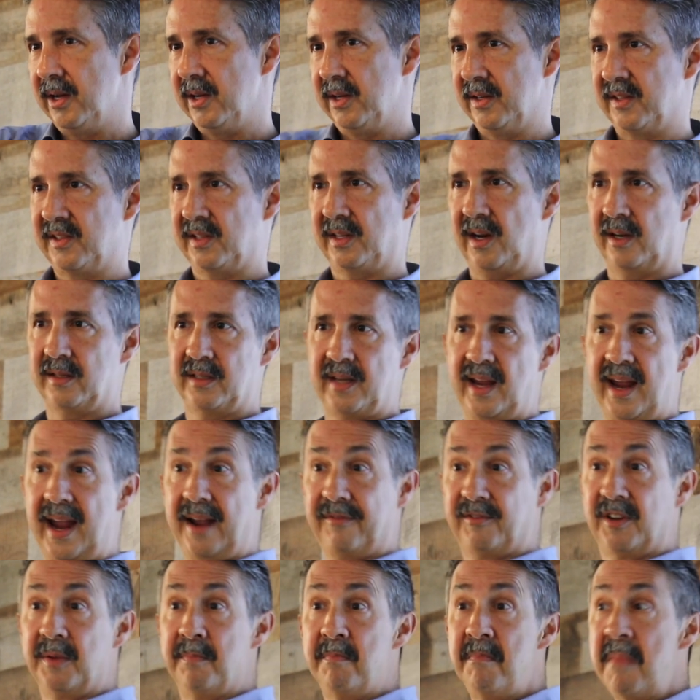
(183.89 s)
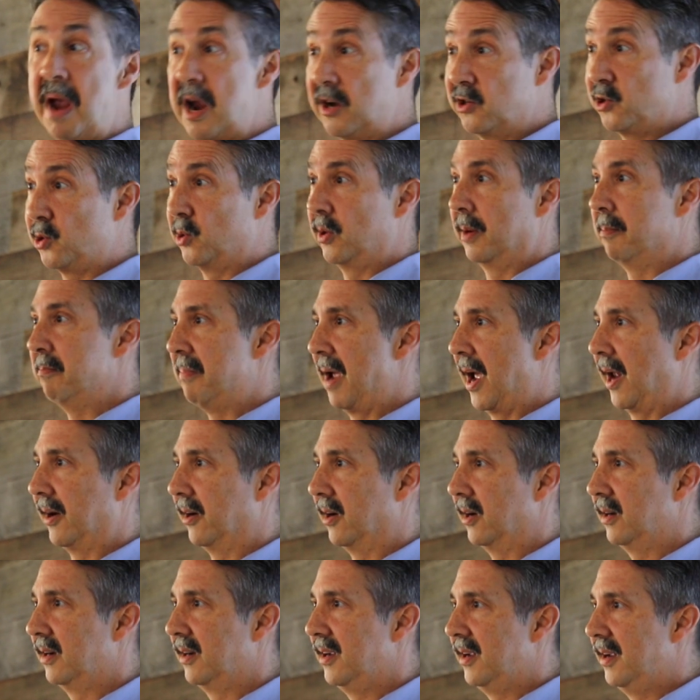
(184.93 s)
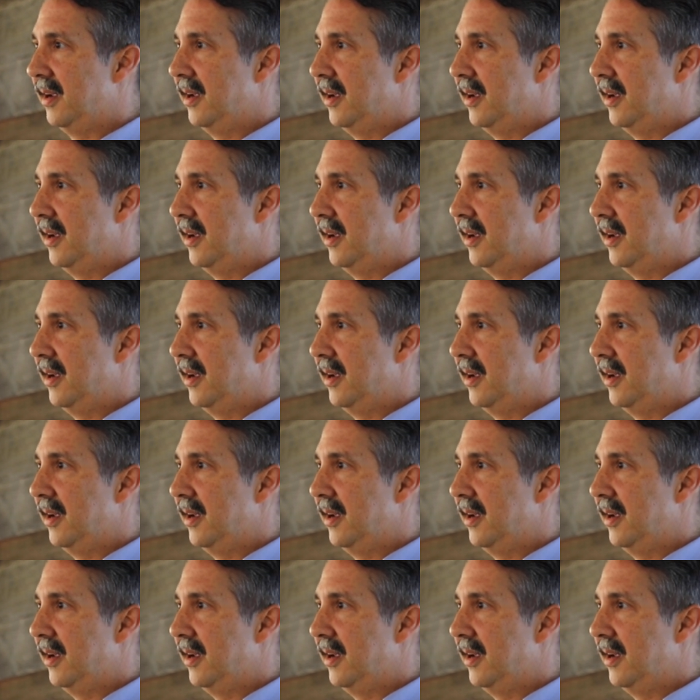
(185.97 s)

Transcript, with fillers: you start to have to measure them better.